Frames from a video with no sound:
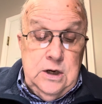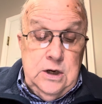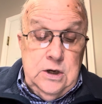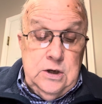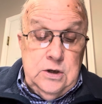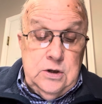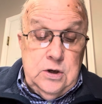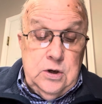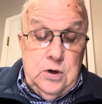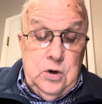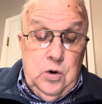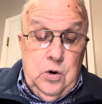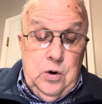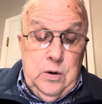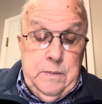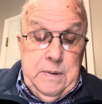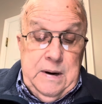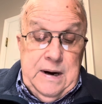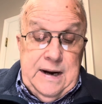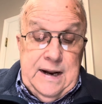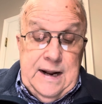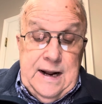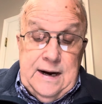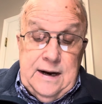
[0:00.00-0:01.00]
to know
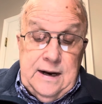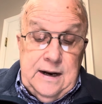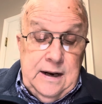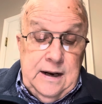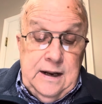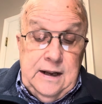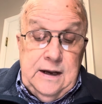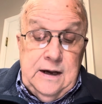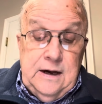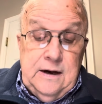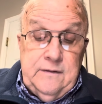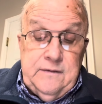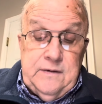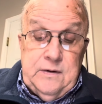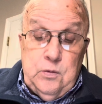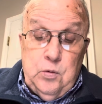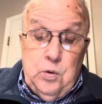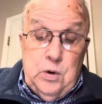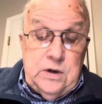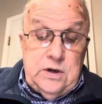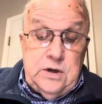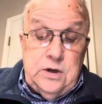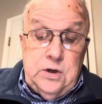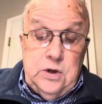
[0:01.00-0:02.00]
about how to live and
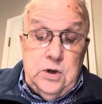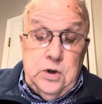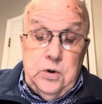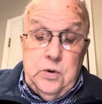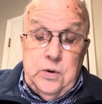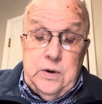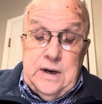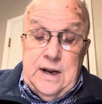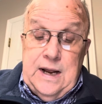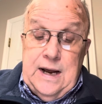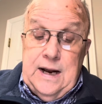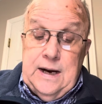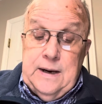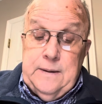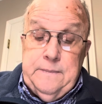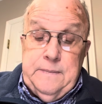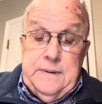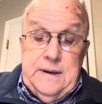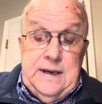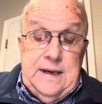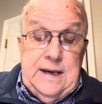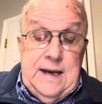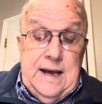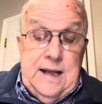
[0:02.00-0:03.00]
what to do and how to
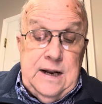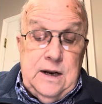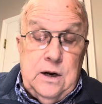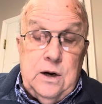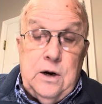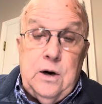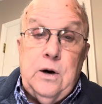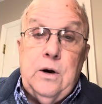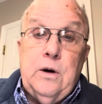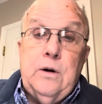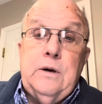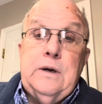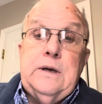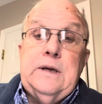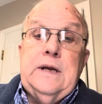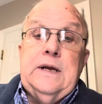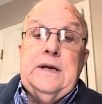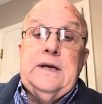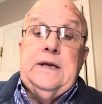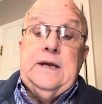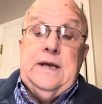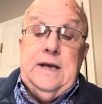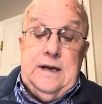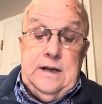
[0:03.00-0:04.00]
be, I learned
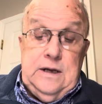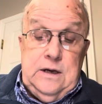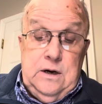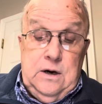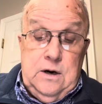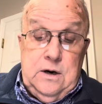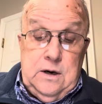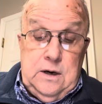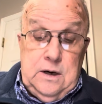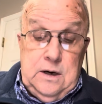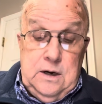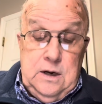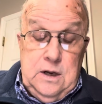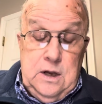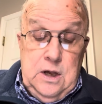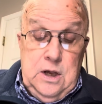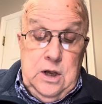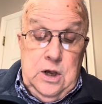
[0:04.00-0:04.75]
in kindergarten.